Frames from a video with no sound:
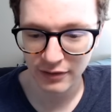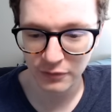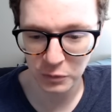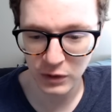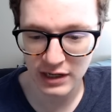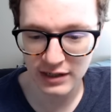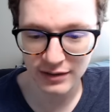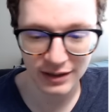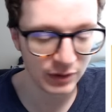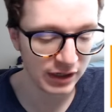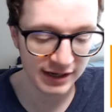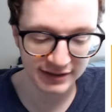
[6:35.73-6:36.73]
3, I'm
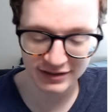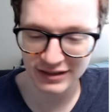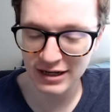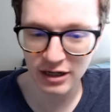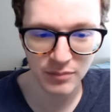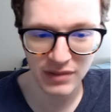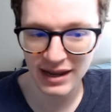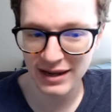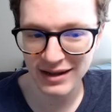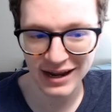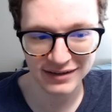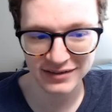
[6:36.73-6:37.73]
going to guess Nick Ahmed
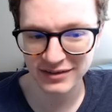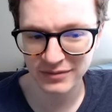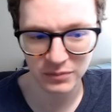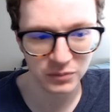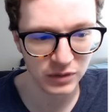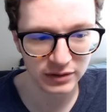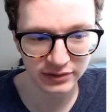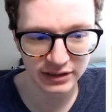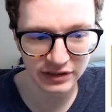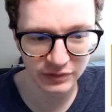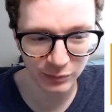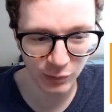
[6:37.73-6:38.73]
has at
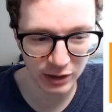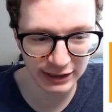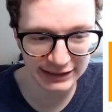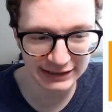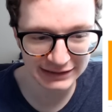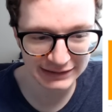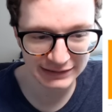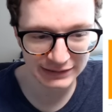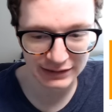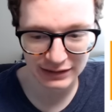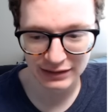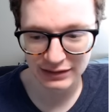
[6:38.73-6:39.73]
least 1.
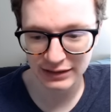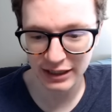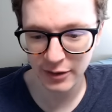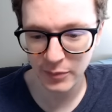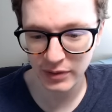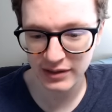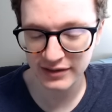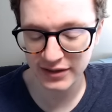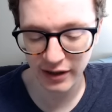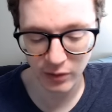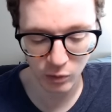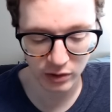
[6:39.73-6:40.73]
Yep, he's
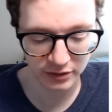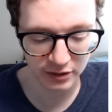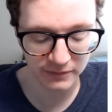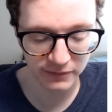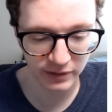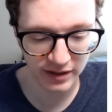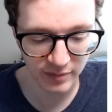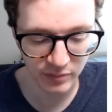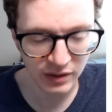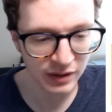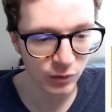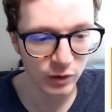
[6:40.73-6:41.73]
got 1. Good for
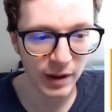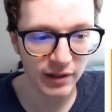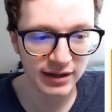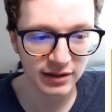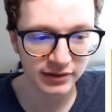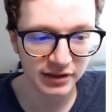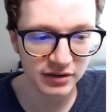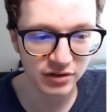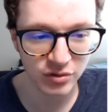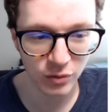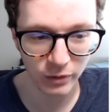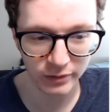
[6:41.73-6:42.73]
him. What about like a
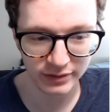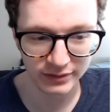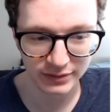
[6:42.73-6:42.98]
Lindor?